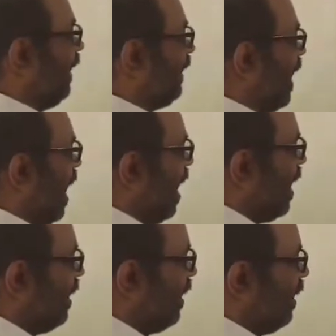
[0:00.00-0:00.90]
data.
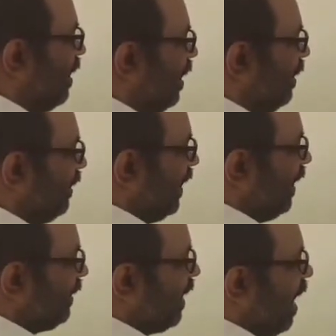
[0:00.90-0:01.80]

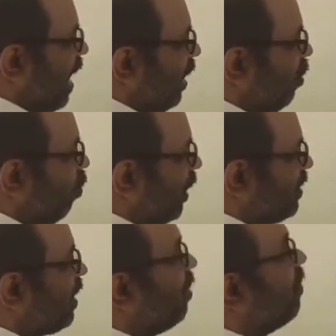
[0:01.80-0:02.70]
Data. What is